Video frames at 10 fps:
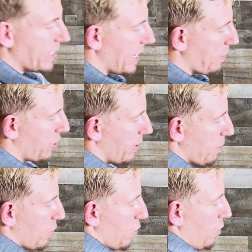able
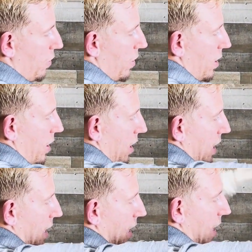to move,
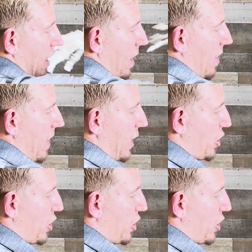that